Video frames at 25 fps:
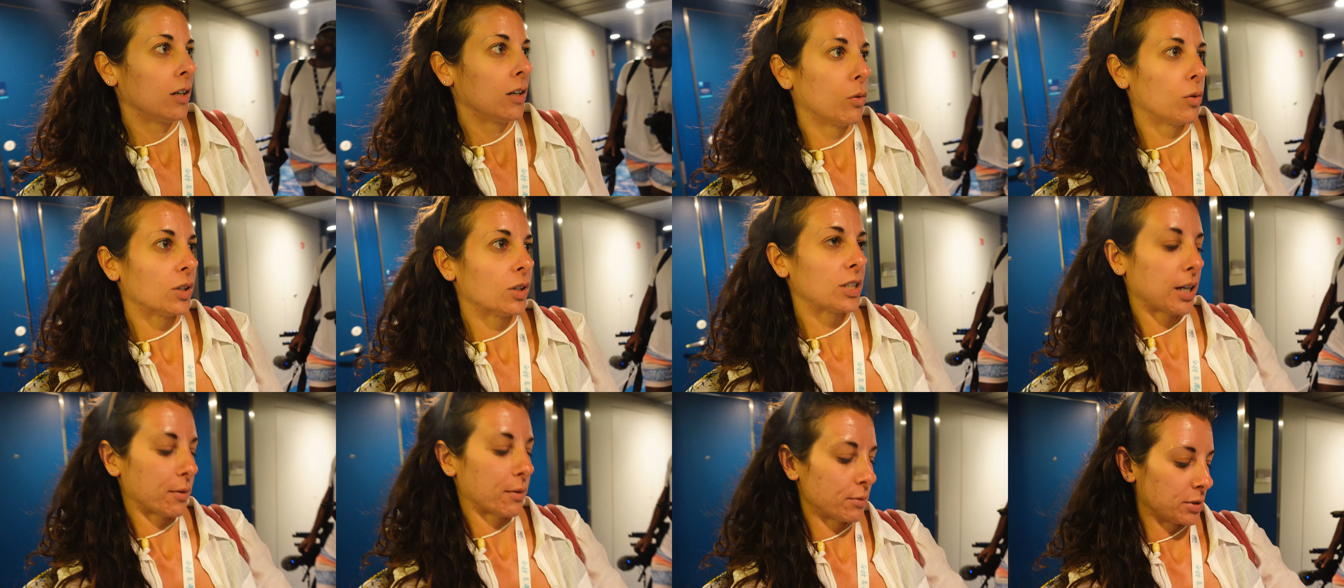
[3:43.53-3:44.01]

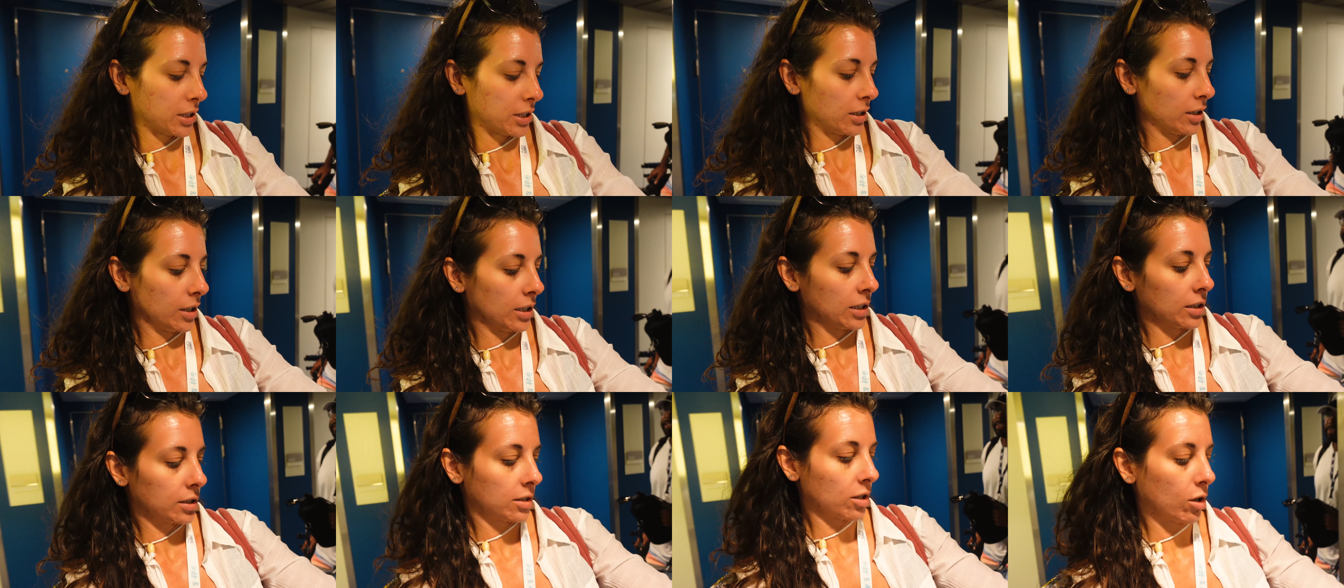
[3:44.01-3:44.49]
What time is it?
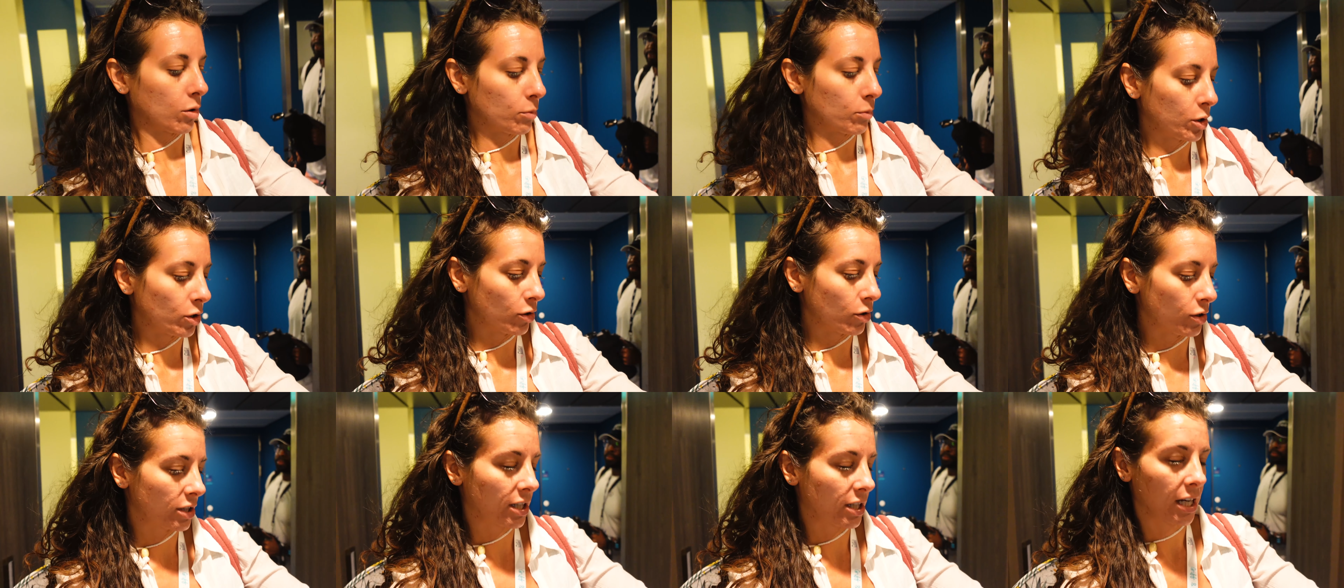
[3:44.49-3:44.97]
It's
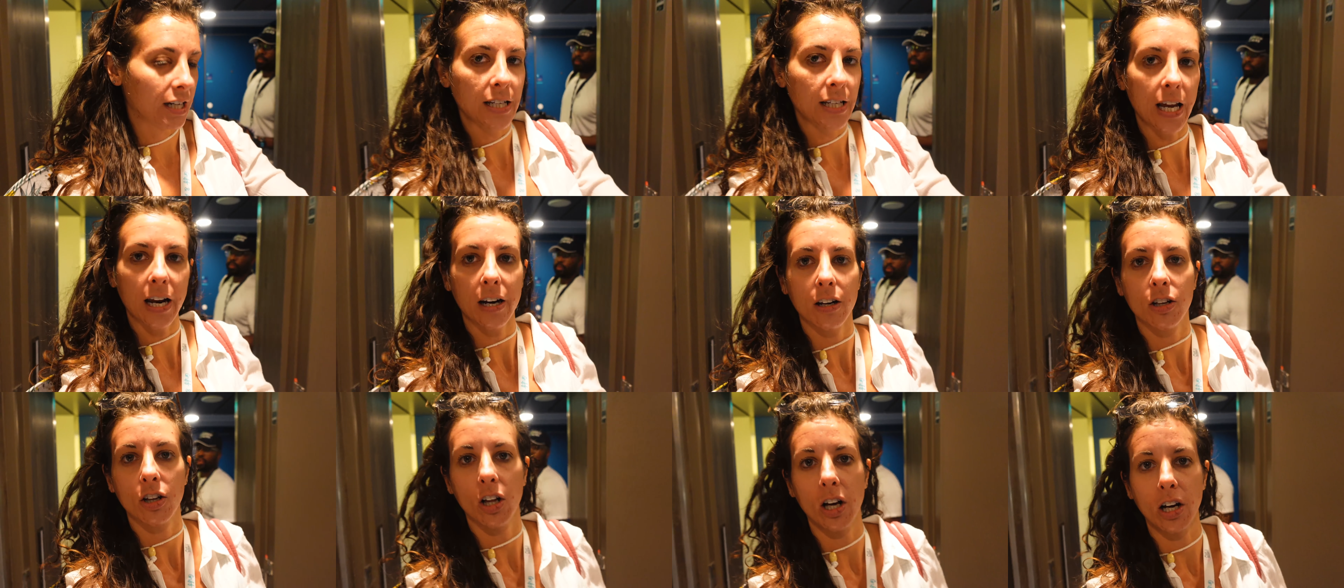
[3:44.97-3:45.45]
almost
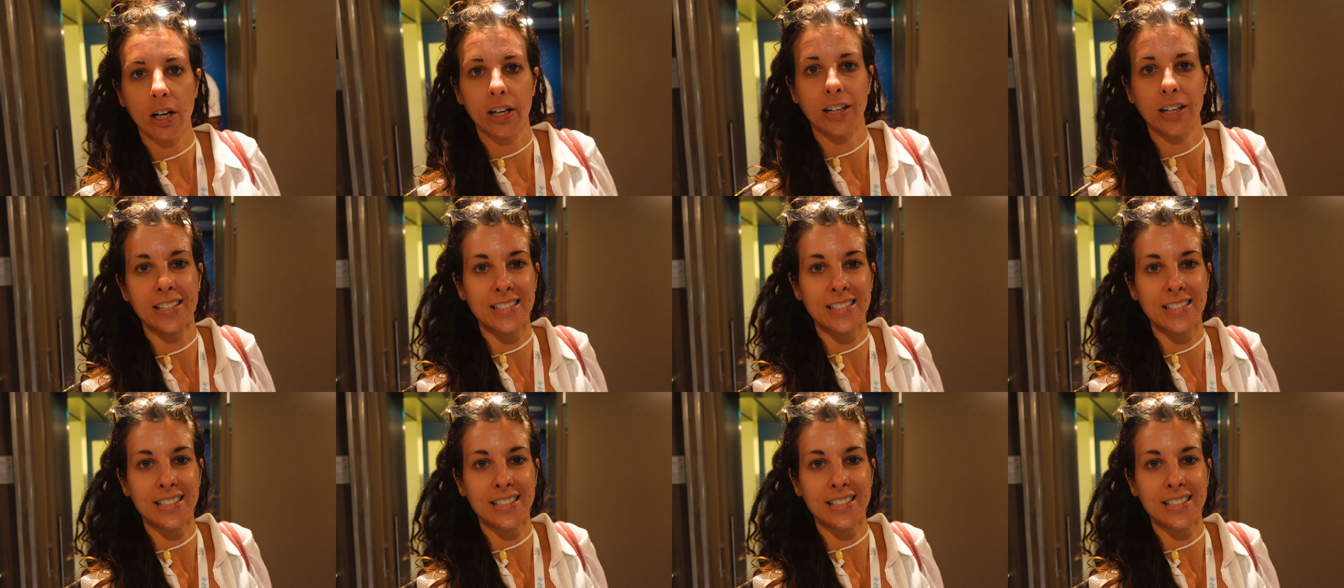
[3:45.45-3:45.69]
10 o'clock.